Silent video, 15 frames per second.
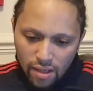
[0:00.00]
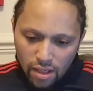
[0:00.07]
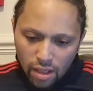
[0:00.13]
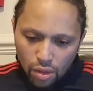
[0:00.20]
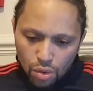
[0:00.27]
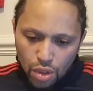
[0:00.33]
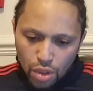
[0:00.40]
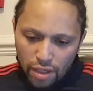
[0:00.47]

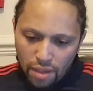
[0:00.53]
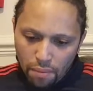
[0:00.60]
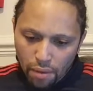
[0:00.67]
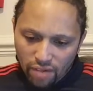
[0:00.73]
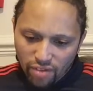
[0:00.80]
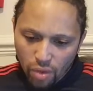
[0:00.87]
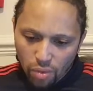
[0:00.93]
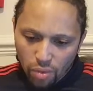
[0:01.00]
Oh, Johnny
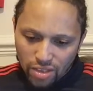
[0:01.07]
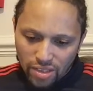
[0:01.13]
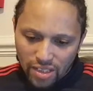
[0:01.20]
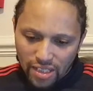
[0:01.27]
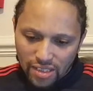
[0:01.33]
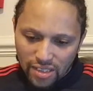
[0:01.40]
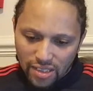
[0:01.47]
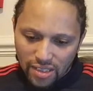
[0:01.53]
Bravo
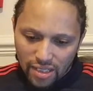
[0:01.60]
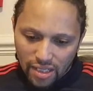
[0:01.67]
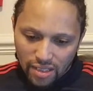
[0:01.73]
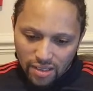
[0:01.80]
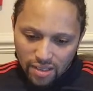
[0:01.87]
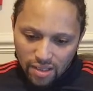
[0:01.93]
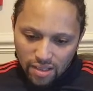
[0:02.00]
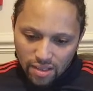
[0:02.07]
160
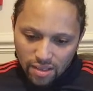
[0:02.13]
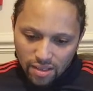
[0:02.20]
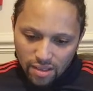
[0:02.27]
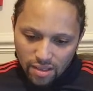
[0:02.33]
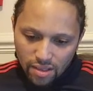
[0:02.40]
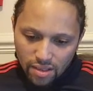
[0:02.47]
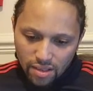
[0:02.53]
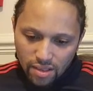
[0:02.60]
says,
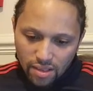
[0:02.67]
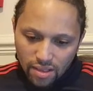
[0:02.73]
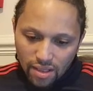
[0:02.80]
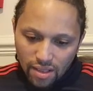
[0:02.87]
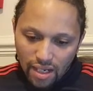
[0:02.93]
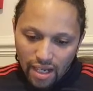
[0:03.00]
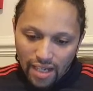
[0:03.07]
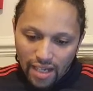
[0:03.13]

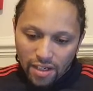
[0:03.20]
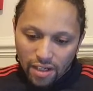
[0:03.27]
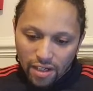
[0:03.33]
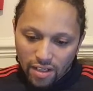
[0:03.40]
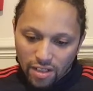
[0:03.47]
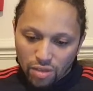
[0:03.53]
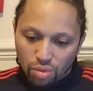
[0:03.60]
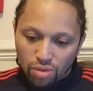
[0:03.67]
hey
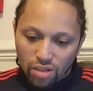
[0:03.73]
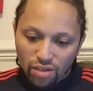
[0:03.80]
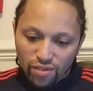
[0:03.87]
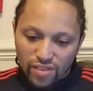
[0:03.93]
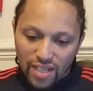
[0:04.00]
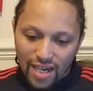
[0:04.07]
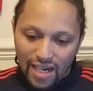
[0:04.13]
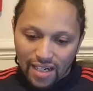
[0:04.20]
Curtis, would love
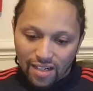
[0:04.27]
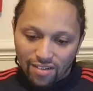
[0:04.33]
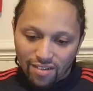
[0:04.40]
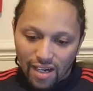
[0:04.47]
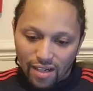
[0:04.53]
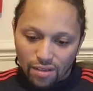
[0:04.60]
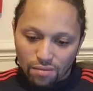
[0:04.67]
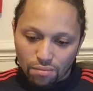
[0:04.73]
to hang
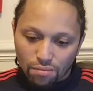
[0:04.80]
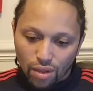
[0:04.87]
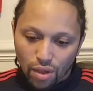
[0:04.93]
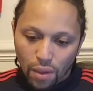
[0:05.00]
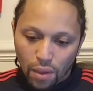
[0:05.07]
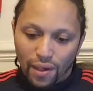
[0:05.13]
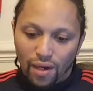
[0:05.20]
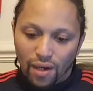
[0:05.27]
around, but
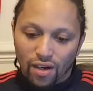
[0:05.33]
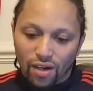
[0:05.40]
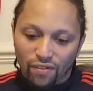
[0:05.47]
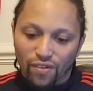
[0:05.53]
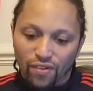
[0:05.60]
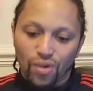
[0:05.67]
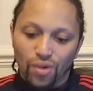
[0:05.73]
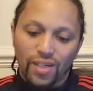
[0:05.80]
up at
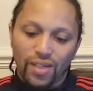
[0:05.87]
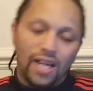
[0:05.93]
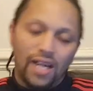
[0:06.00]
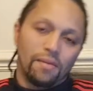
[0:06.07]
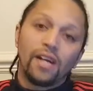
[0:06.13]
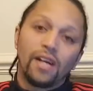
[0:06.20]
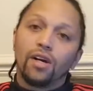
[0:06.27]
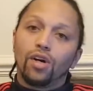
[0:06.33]
4:30
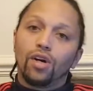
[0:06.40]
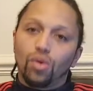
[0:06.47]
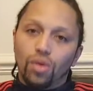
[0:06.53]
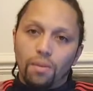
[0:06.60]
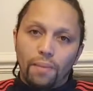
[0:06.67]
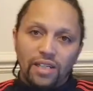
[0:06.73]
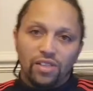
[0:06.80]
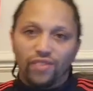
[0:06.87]
nightmare. All the
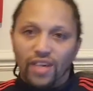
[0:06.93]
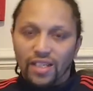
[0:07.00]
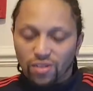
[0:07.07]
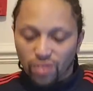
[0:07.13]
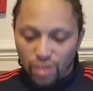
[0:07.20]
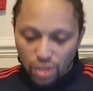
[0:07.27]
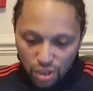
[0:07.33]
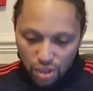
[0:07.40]
best. Thanks
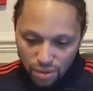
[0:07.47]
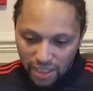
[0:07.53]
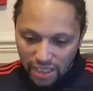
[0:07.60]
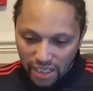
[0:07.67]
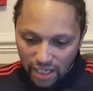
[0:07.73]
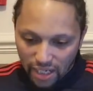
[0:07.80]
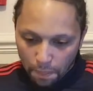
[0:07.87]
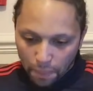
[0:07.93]
for tuning
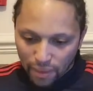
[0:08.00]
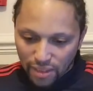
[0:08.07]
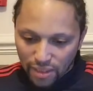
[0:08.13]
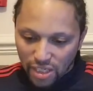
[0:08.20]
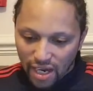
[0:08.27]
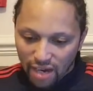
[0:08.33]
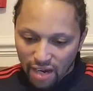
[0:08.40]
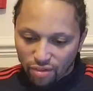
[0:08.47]
in. I
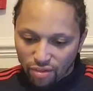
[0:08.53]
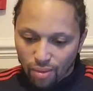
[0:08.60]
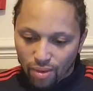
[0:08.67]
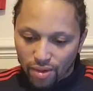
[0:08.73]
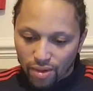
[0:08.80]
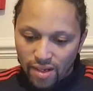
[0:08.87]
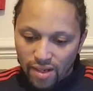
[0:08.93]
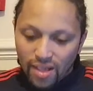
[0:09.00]
appreciate
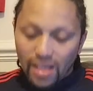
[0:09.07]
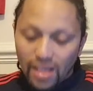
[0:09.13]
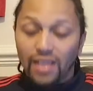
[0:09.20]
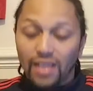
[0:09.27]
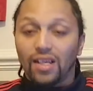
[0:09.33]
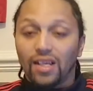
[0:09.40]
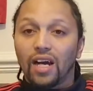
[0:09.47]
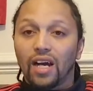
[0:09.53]
everyone in
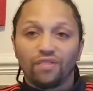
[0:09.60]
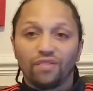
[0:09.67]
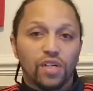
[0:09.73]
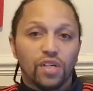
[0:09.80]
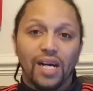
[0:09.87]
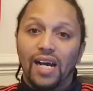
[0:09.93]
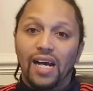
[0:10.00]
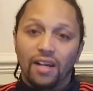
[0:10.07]
the live
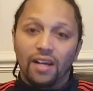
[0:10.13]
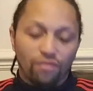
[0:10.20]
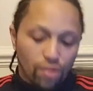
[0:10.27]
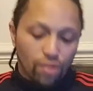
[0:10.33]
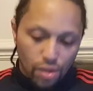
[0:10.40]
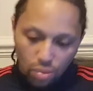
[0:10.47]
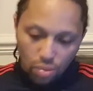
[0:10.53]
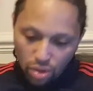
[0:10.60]
chat and
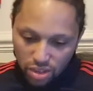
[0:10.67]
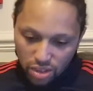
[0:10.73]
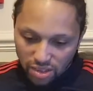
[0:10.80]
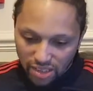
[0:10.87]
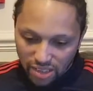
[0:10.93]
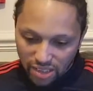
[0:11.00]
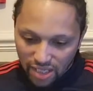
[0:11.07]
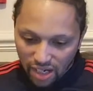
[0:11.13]
everyone who
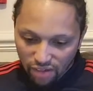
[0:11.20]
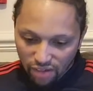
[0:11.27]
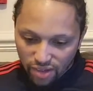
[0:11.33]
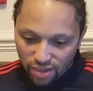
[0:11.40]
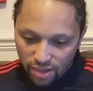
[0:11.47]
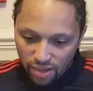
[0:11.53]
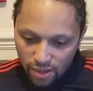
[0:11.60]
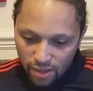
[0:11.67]
watches this after.